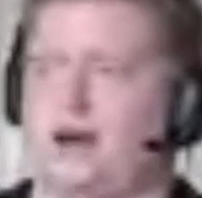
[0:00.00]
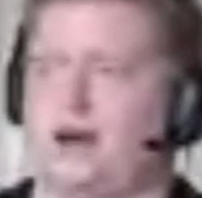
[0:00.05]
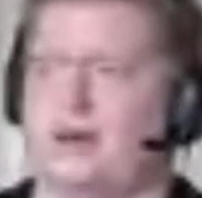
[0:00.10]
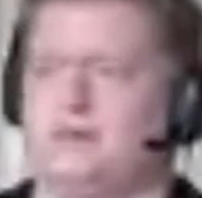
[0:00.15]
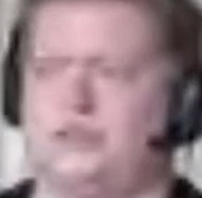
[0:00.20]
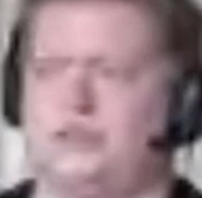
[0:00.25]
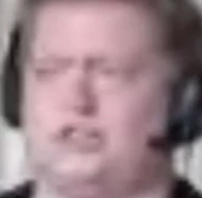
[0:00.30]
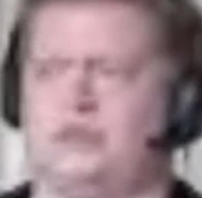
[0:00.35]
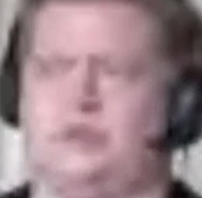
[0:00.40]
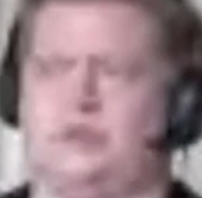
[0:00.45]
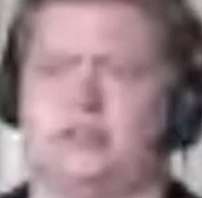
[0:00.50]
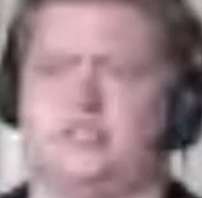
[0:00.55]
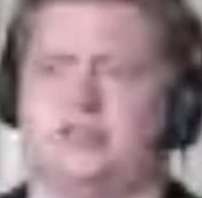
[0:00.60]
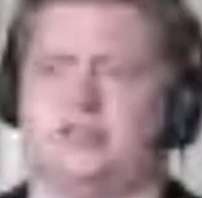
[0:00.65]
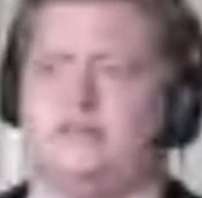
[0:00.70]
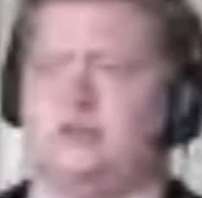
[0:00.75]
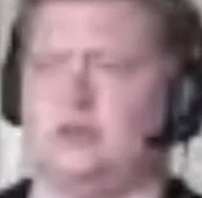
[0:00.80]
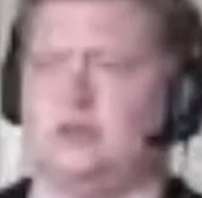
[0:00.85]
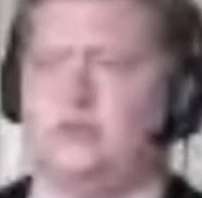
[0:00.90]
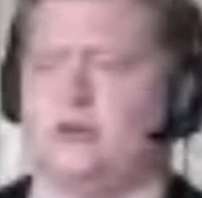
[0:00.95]
assuming,
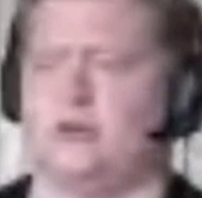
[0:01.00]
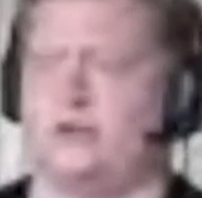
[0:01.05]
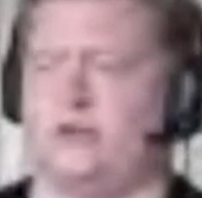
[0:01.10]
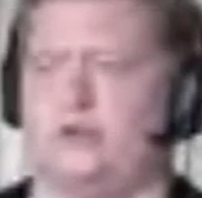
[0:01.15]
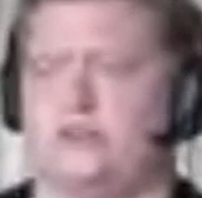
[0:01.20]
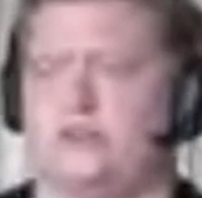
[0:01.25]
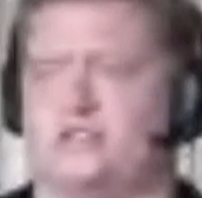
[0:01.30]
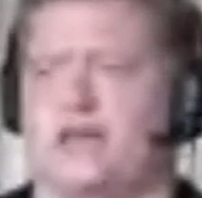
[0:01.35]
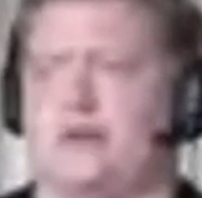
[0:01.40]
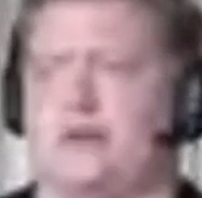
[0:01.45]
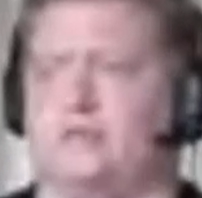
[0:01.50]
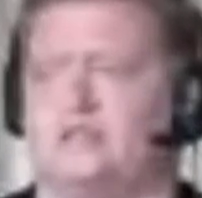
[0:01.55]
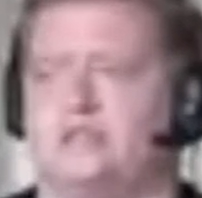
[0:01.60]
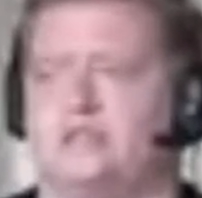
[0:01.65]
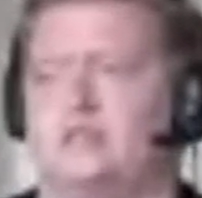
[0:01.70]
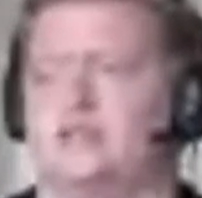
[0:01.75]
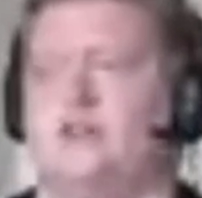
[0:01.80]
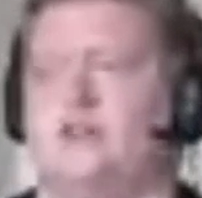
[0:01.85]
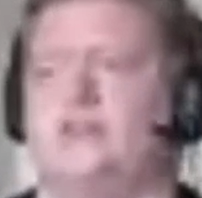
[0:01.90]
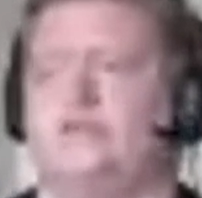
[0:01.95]
Tim, you bought all those
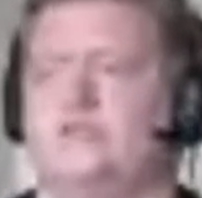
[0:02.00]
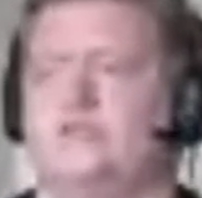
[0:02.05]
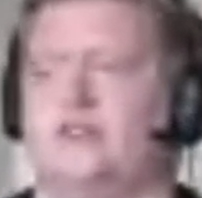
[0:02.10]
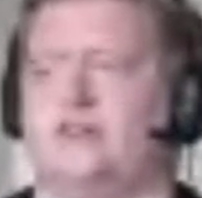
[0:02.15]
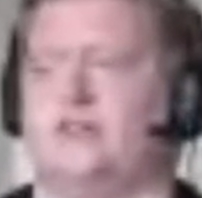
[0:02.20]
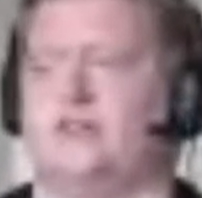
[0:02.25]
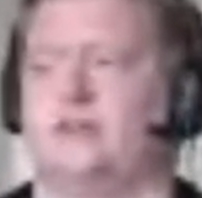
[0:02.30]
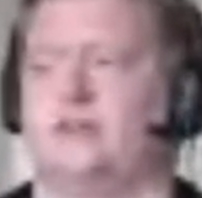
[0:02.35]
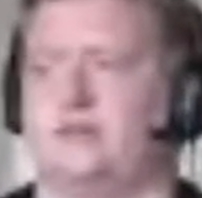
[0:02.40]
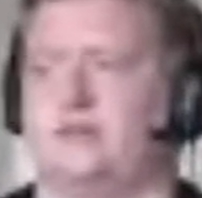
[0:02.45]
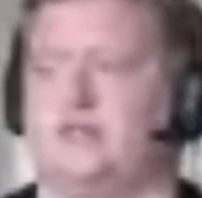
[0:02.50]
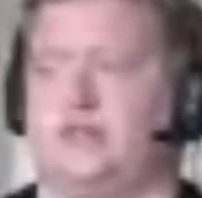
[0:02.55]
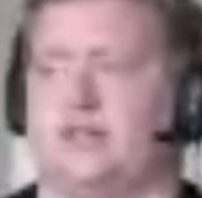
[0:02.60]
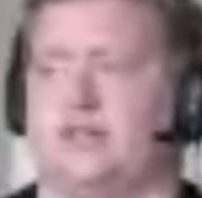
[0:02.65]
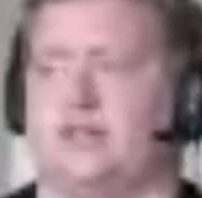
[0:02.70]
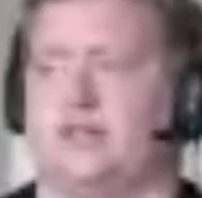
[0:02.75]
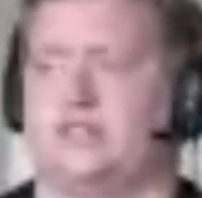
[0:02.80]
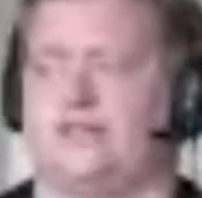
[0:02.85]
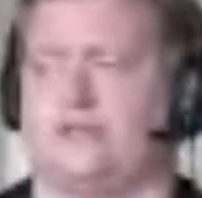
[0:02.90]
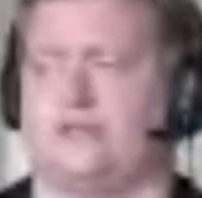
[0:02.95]
cameras yourself, so it's up
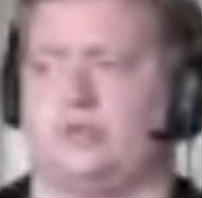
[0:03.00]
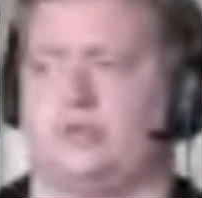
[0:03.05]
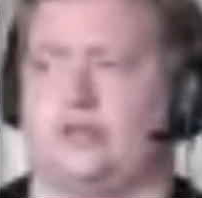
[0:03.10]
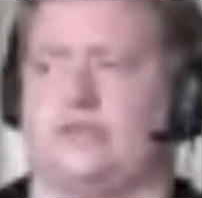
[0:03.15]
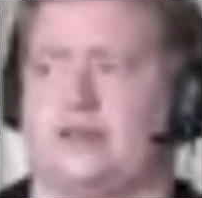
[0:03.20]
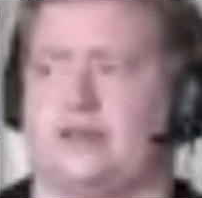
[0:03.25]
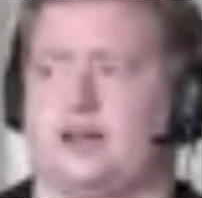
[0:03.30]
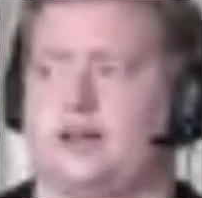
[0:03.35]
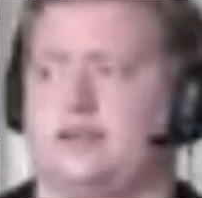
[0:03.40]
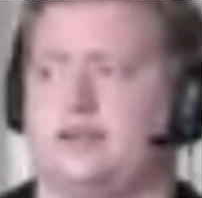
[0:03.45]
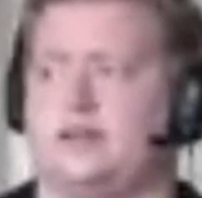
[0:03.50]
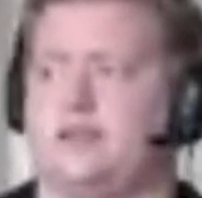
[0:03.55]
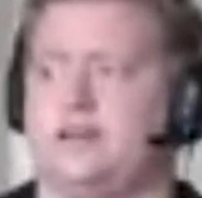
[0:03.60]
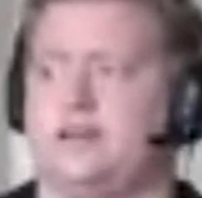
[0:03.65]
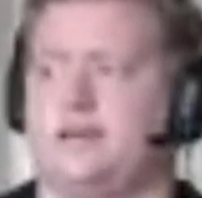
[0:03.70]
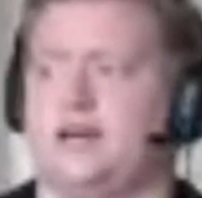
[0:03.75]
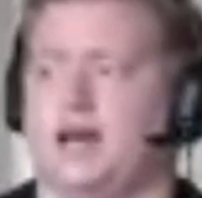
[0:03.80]
to you guys if you want to split that.